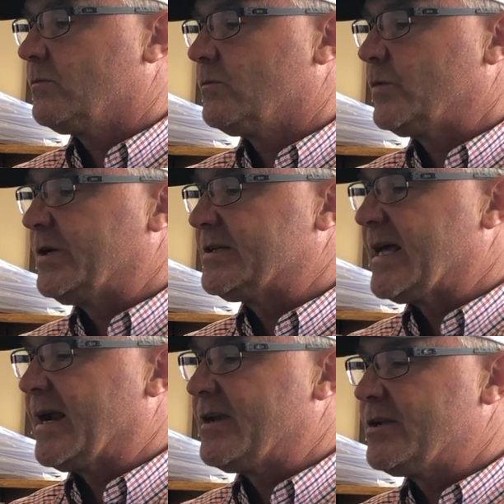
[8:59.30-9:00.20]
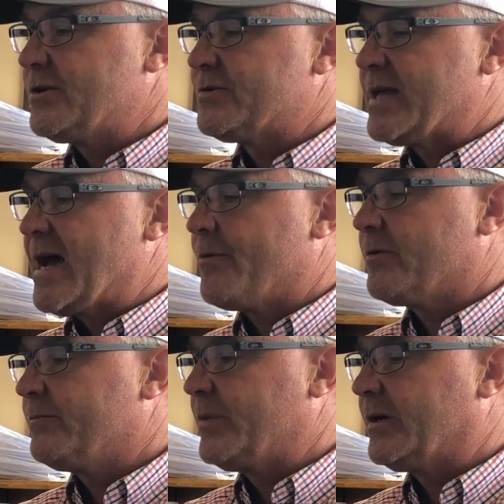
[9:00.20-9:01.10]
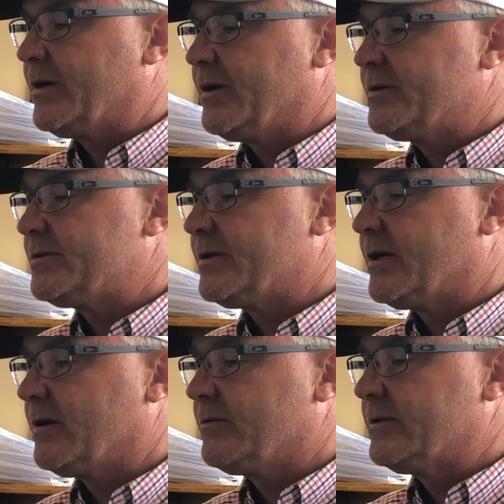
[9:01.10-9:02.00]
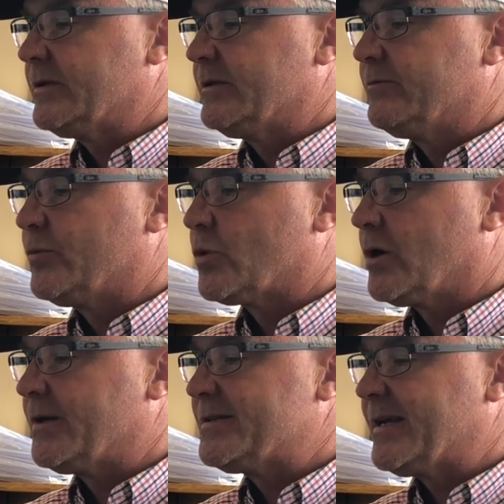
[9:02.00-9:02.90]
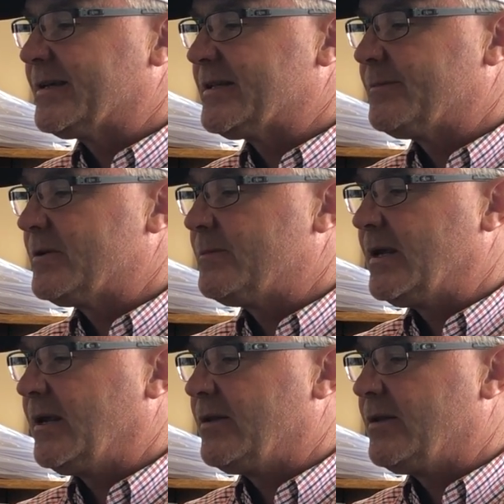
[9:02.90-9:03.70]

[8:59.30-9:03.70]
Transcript: we decided to use that one because boron and zinc seem to be